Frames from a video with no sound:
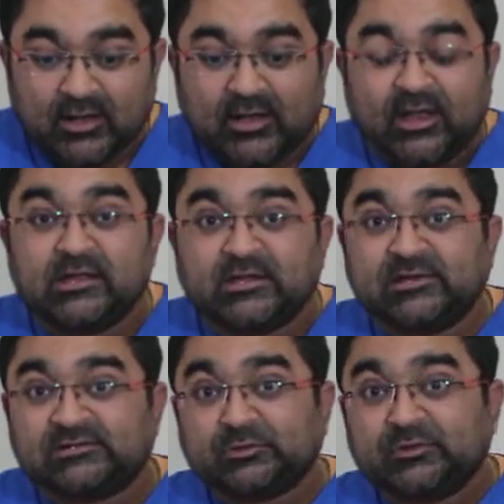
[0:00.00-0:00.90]

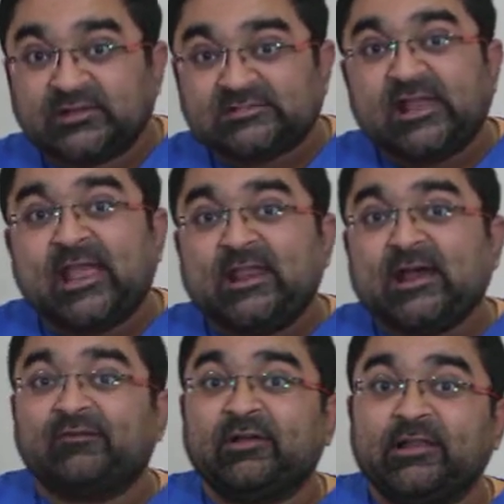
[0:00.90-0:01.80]
Injuries to this
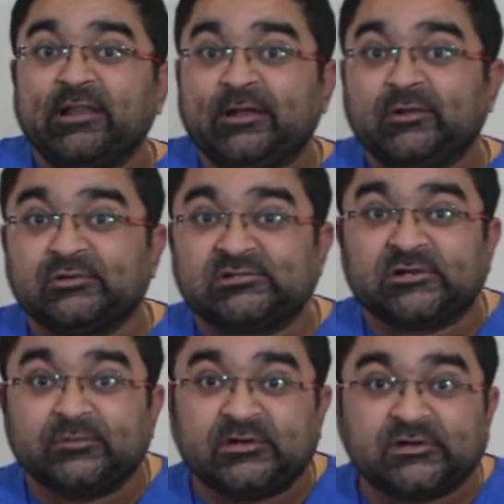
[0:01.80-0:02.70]
area will lead to
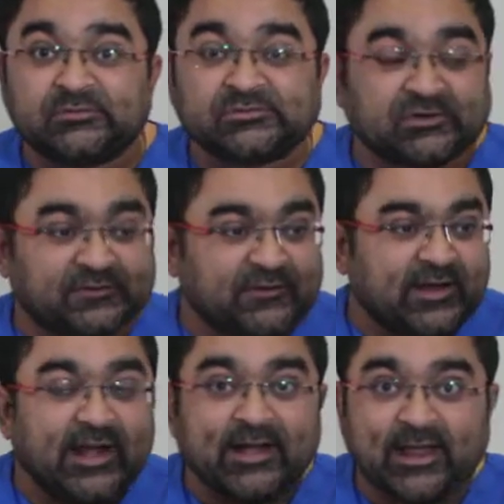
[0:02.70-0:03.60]
symptoms of
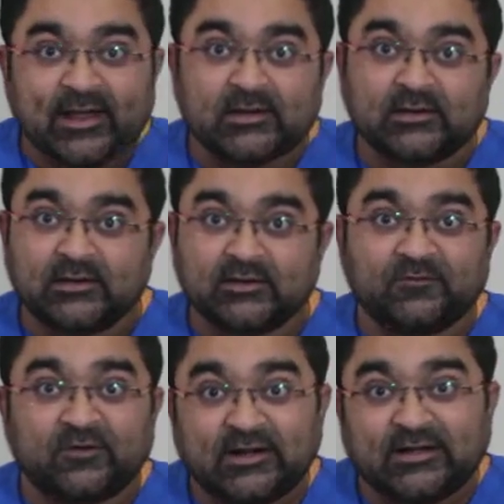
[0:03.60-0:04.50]
headache,
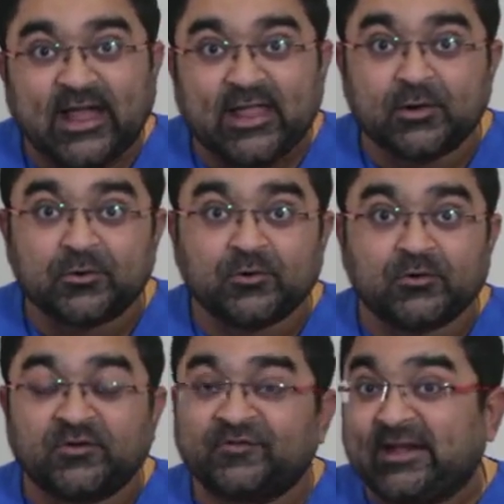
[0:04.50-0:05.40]
vertigo,
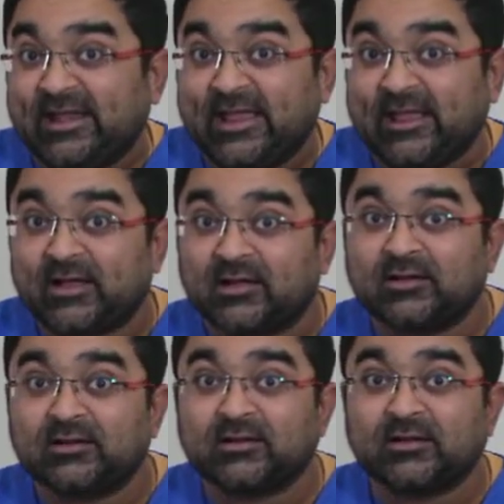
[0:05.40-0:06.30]
fatigue,
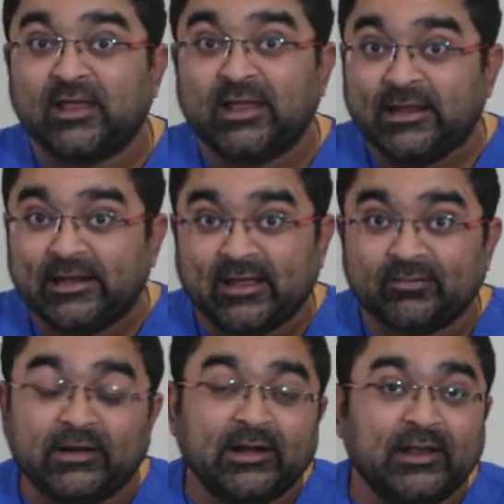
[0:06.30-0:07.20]

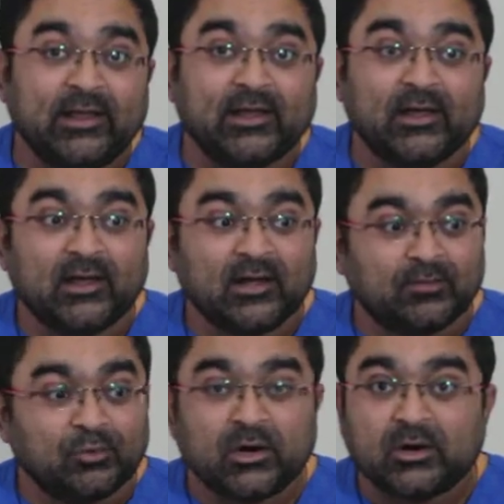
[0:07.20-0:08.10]
irritability,
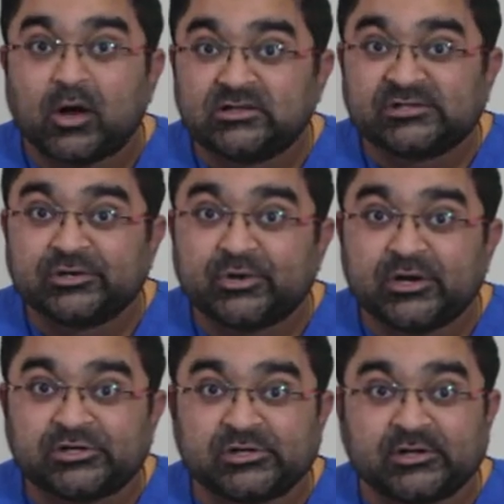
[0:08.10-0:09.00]
poor
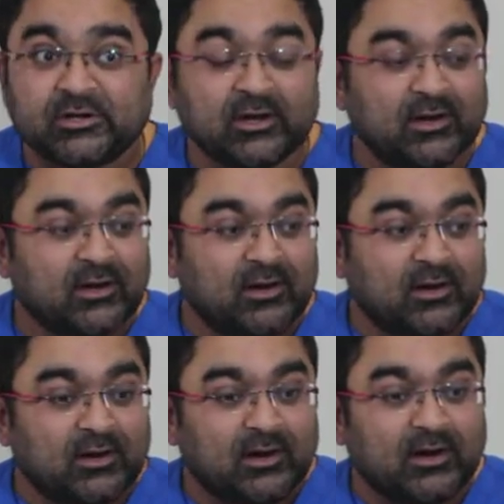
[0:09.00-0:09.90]
concentration,
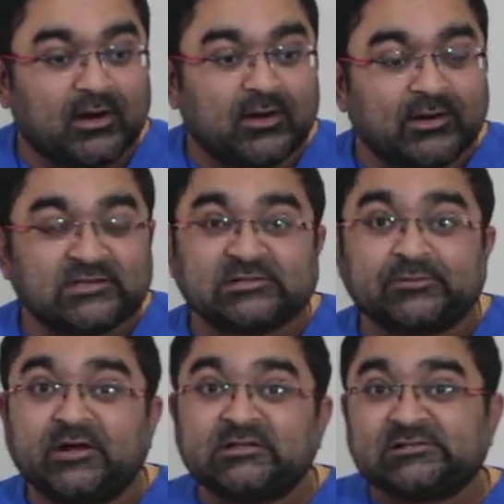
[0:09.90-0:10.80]

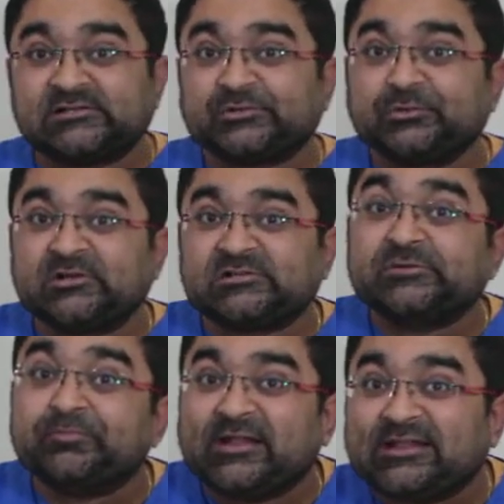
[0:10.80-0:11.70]
disturbances to the
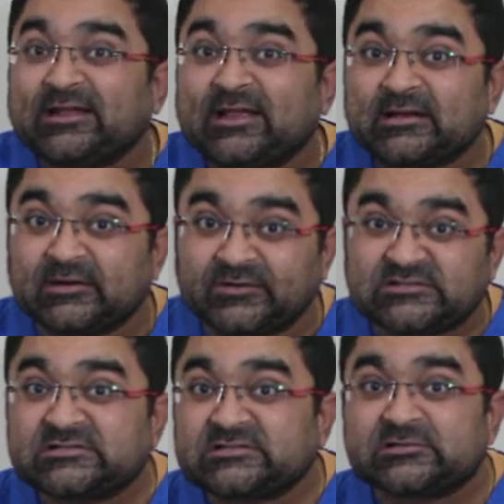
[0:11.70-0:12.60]
sympathetic nervous
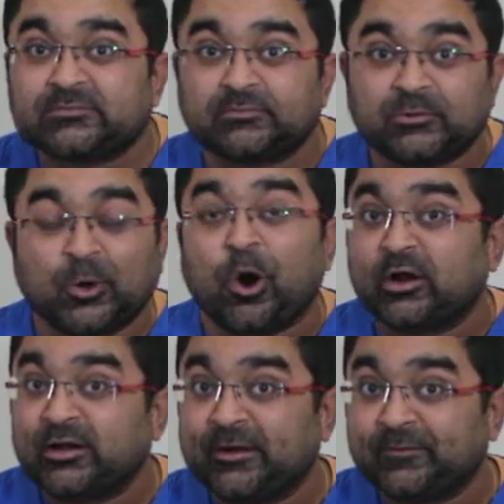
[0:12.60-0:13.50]
system,
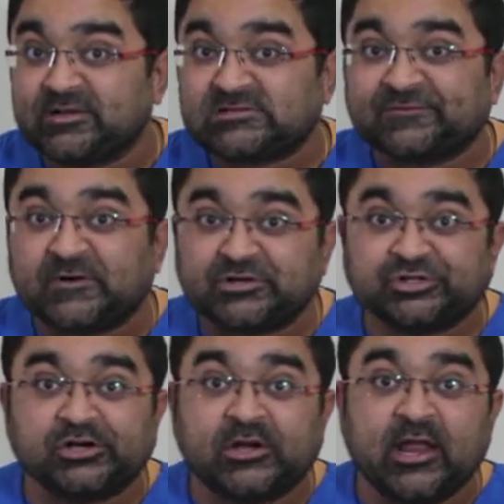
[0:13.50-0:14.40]
cognitive
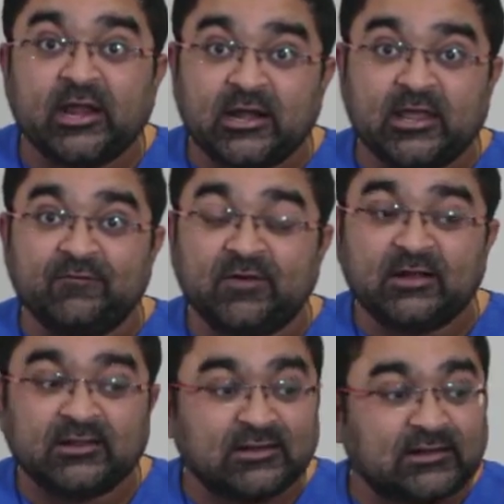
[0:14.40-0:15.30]
dysfunction, and
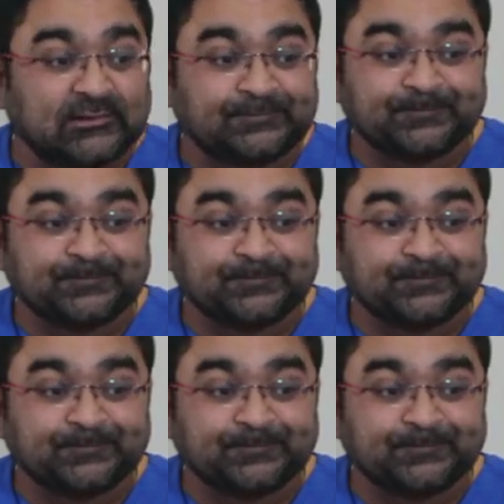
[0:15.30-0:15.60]
even the